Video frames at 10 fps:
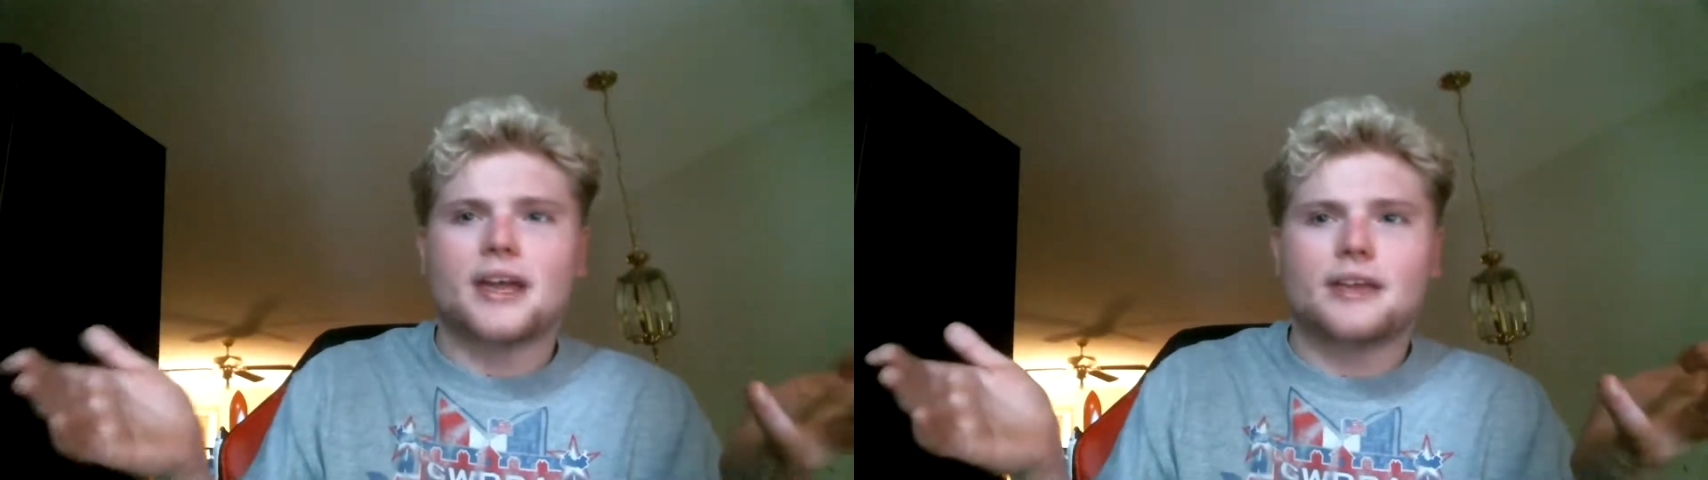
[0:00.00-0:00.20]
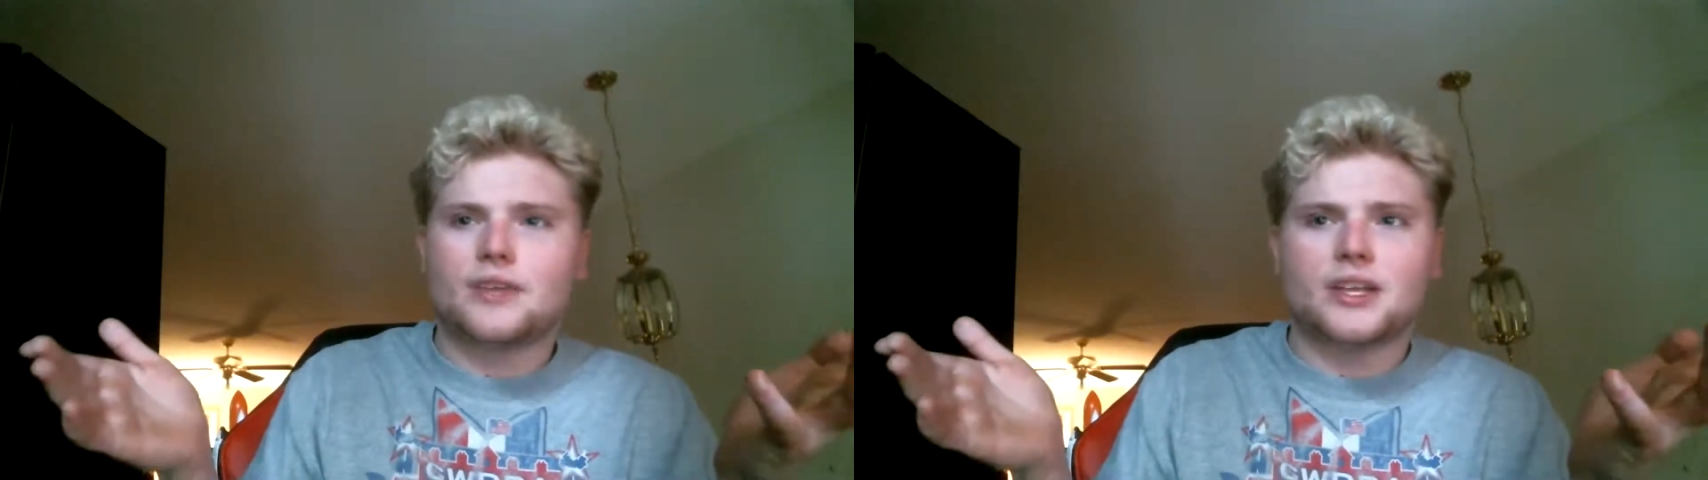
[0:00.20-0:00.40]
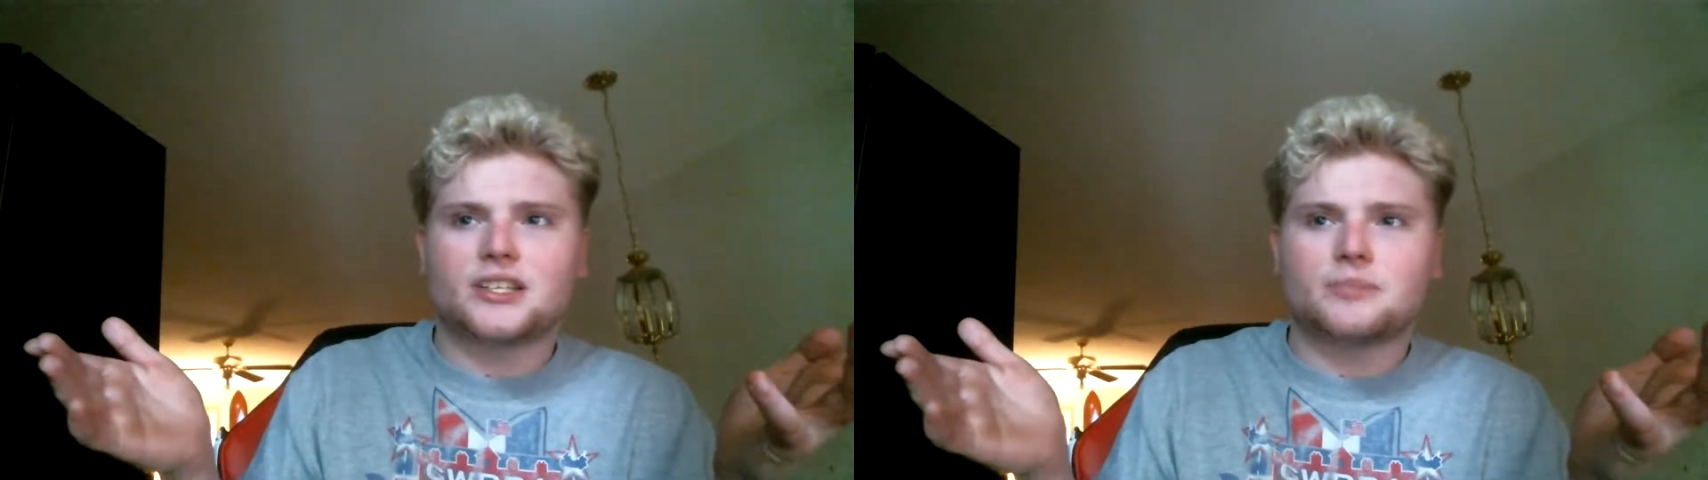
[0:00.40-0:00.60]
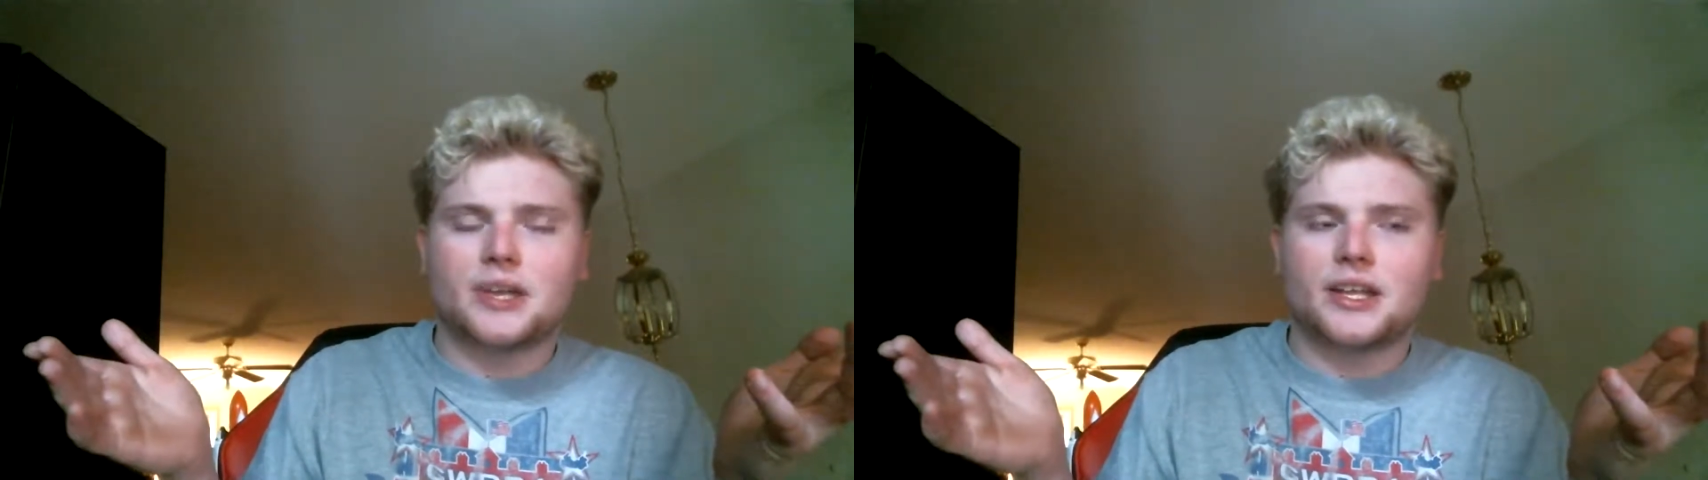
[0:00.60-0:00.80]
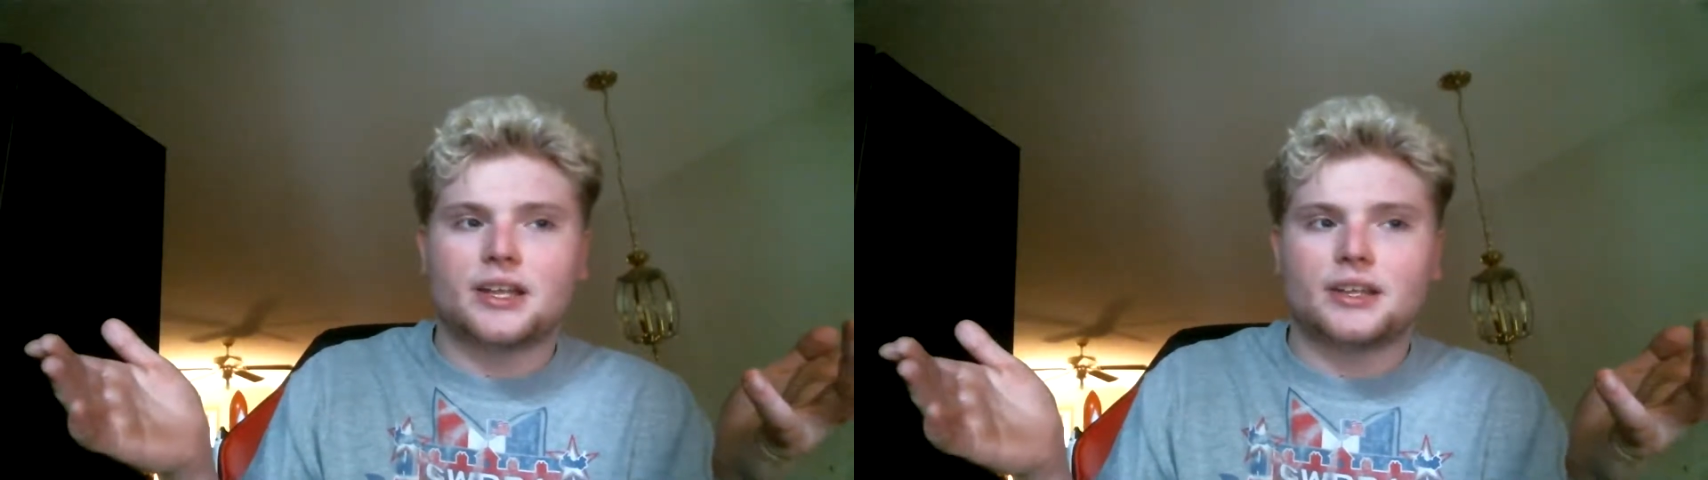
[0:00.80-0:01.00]
even
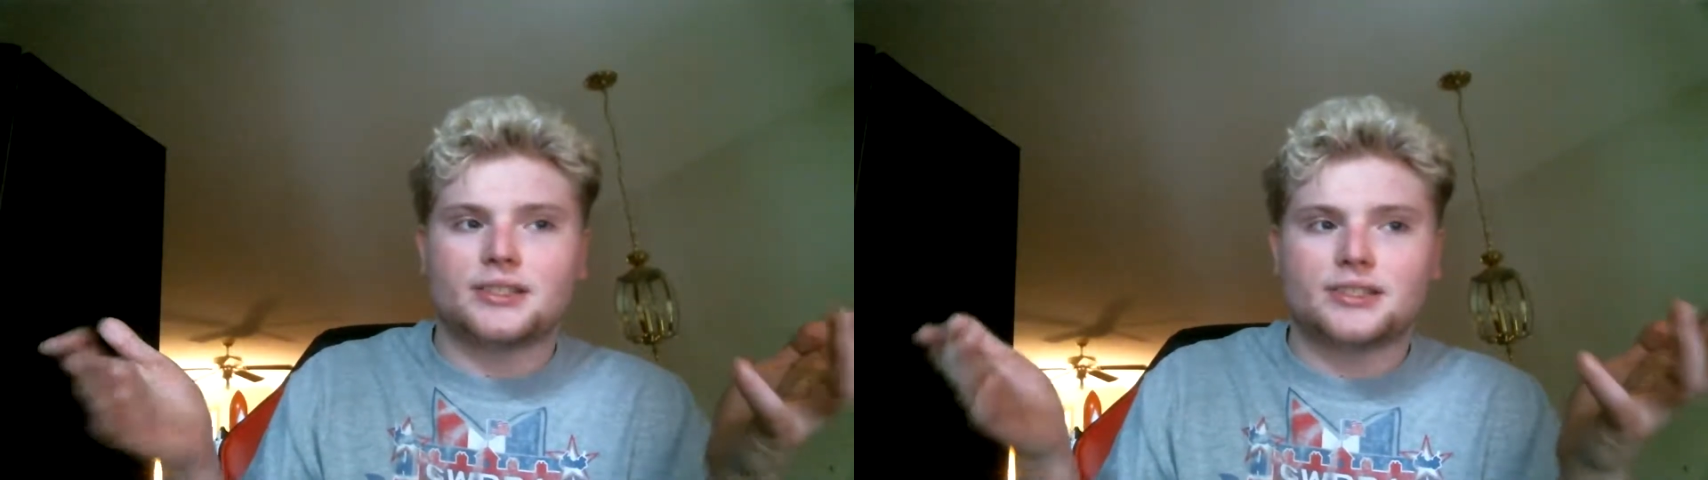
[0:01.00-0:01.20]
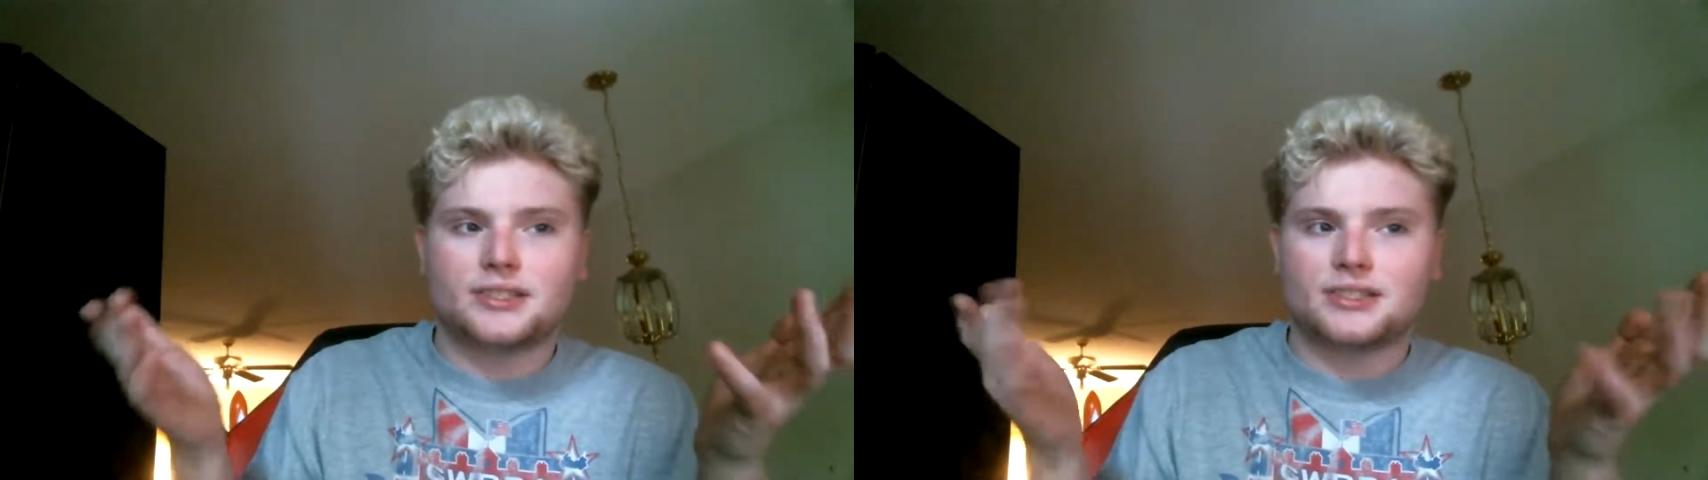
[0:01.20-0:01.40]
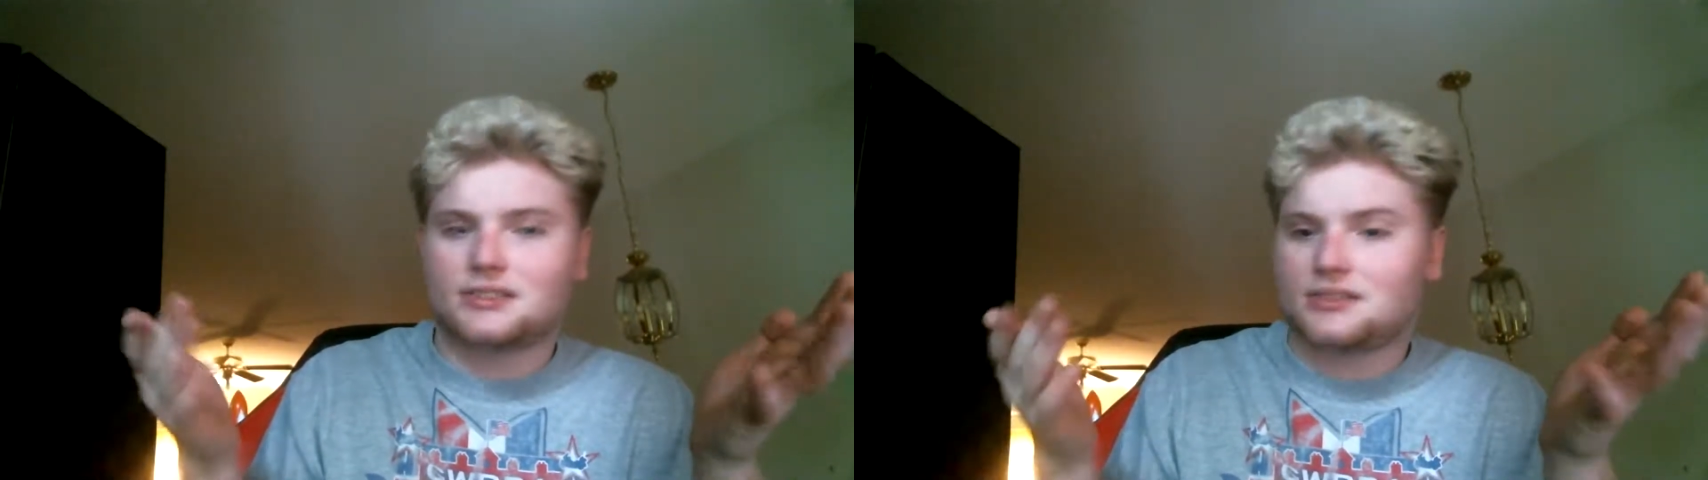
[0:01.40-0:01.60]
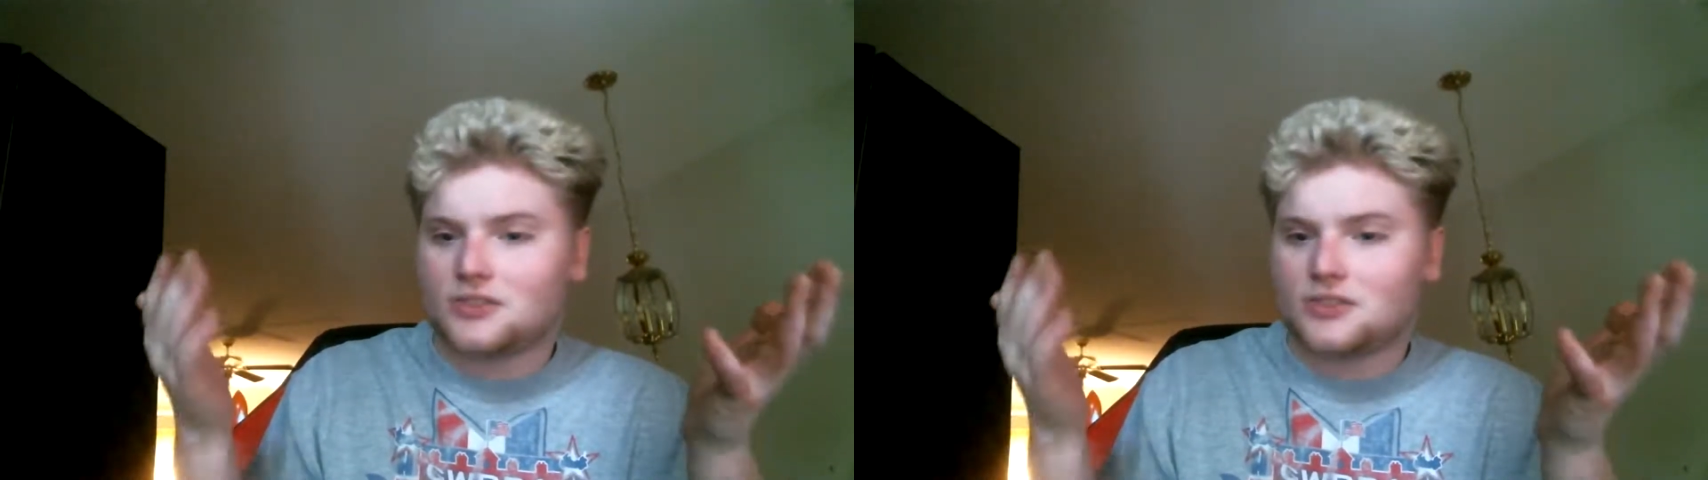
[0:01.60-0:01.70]
explaining this?